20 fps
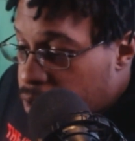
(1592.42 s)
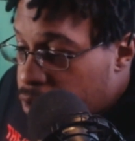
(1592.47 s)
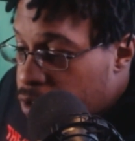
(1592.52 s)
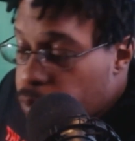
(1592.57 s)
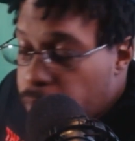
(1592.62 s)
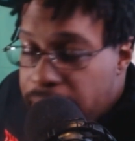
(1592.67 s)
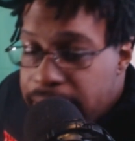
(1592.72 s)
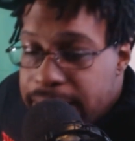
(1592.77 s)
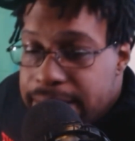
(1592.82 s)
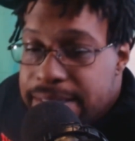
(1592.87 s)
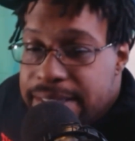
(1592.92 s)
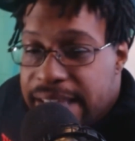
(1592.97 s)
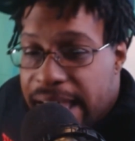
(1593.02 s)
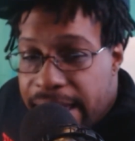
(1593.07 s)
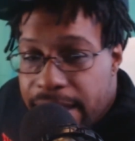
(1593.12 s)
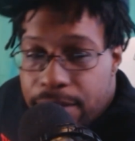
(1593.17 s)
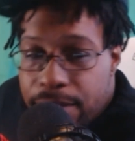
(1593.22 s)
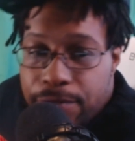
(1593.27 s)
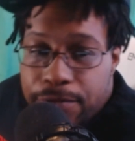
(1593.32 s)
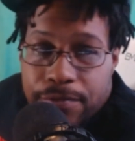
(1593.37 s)
you ain't
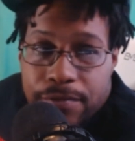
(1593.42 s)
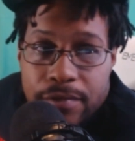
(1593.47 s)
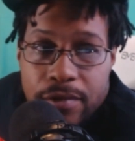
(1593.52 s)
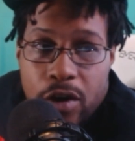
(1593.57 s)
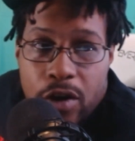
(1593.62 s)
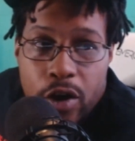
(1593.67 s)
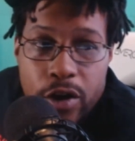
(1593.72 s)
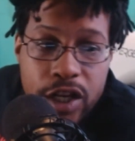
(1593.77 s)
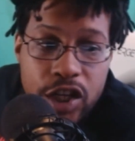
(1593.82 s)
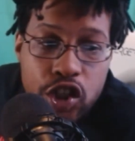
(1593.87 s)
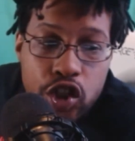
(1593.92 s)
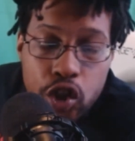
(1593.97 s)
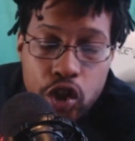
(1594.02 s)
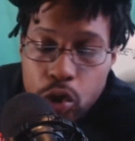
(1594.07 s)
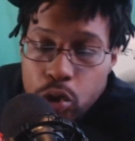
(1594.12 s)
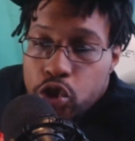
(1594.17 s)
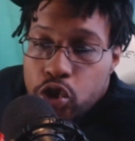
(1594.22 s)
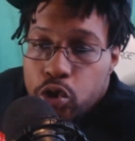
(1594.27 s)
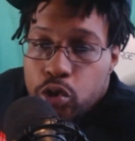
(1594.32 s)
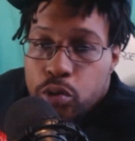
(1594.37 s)
safe on this
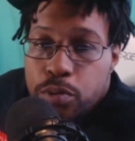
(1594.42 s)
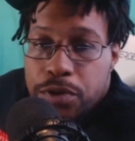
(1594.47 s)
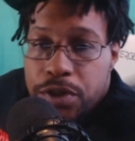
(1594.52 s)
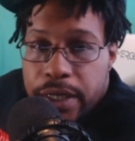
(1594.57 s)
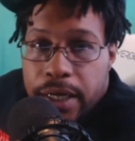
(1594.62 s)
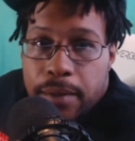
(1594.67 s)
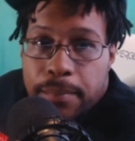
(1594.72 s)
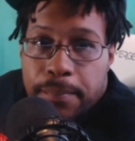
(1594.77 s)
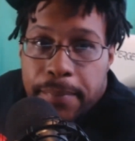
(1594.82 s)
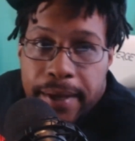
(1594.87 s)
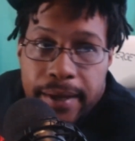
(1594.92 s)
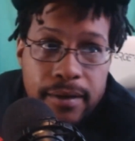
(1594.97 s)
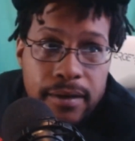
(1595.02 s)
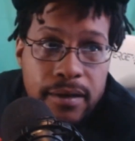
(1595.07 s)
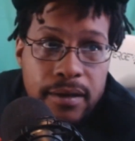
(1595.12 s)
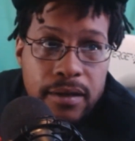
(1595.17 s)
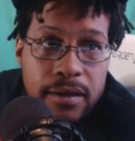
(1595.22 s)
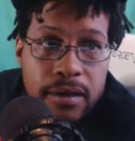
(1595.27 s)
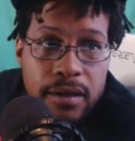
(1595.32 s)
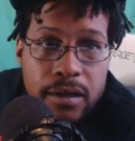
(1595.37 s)
YouTube shit,
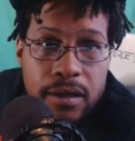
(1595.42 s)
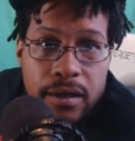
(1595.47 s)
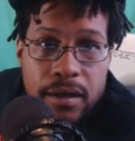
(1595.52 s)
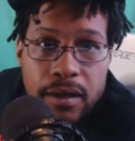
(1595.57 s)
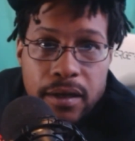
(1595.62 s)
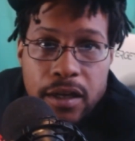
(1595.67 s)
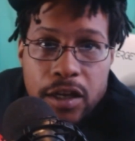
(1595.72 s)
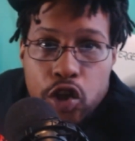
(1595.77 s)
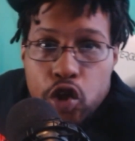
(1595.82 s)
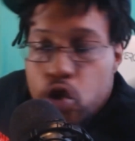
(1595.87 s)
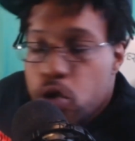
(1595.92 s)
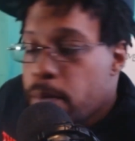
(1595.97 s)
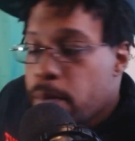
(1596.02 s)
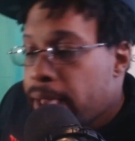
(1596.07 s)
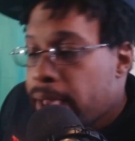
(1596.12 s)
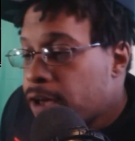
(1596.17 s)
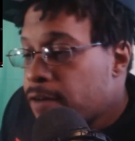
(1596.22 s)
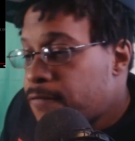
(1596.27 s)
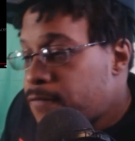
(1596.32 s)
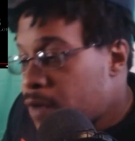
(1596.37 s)
man.
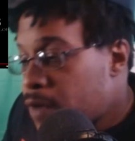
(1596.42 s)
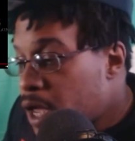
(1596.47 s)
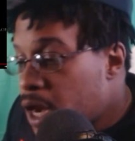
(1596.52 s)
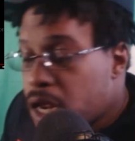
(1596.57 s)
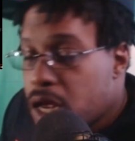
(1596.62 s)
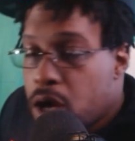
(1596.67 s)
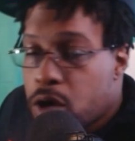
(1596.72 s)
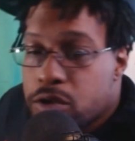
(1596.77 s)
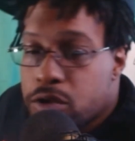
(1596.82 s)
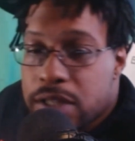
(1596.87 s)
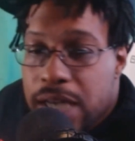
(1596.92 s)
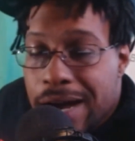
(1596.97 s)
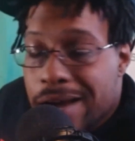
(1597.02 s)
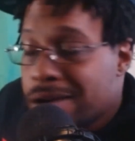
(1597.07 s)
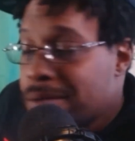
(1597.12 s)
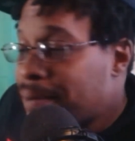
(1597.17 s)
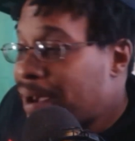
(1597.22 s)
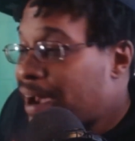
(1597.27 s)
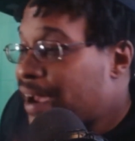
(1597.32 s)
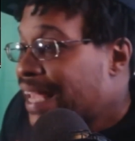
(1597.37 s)
You make a video
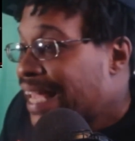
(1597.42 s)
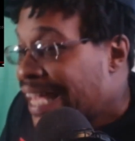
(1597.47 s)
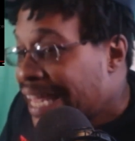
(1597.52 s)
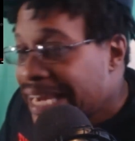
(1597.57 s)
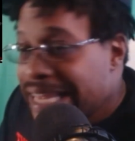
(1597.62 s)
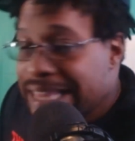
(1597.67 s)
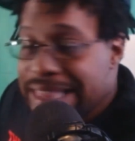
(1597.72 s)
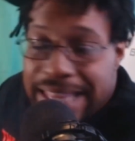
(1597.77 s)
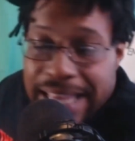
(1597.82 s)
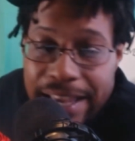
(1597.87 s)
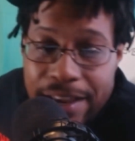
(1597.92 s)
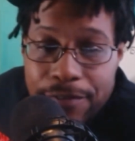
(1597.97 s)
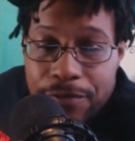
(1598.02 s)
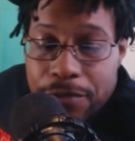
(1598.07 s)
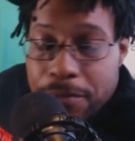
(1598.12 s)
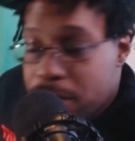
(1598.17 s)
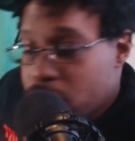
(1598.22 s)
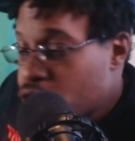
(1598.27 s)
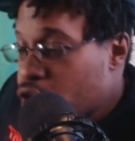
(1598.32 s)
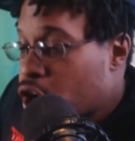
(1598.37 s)
talking about
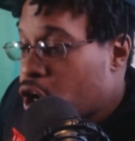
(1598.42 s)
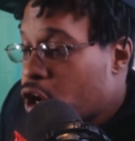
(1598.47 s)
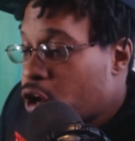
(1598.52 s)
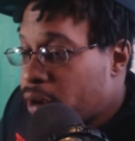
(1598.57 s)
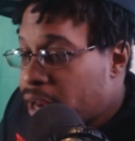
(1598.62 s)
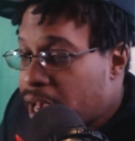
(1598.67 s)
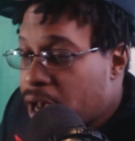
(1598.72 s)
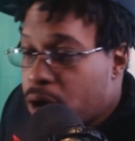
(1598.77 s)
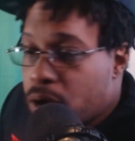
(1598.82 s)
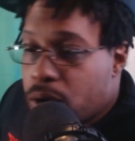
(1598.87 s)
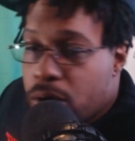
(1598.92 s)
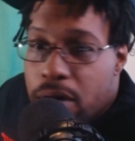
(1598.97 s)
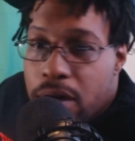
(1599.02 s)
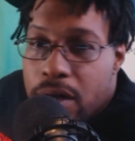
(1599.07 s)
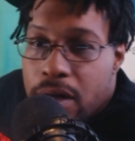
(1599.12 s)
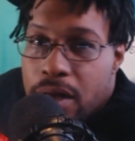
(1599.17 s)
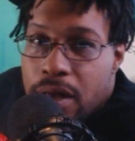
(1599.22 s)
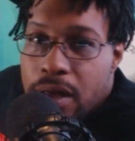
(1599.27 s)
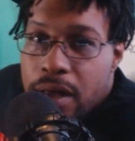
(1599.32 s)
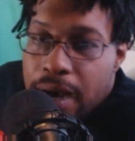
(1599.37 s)
anything from here on out,
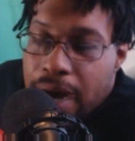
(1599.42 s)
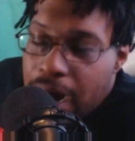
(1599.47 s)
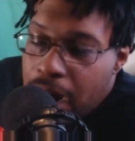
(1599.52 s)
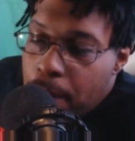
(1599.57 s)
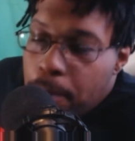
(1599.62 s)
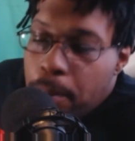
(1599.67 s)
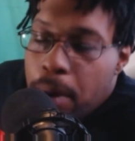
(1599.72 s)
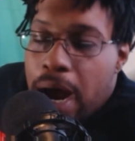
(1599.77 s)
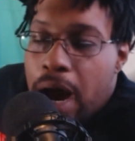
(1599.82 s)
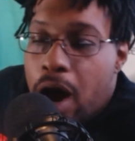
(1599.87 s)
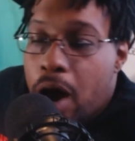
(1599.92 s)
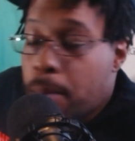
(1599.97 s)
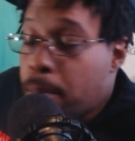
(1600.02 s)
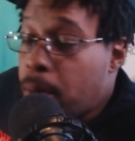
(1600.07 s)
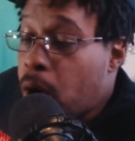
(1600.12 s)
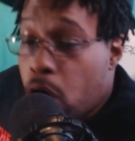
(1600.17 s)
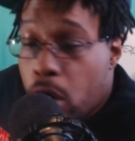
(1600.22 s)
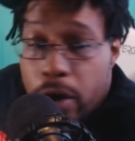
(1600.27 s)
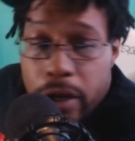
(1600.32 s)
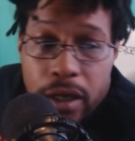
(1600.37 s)

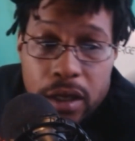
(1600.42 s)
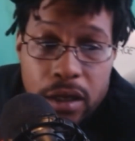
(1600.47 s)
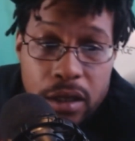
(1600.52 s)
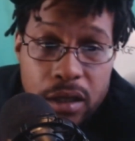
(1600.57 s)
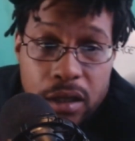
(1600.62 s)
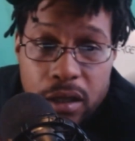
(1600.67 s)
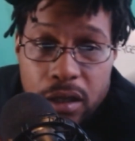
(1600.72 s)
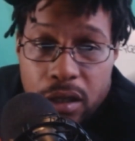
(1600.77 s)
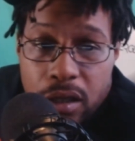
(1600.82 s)
I'm on it.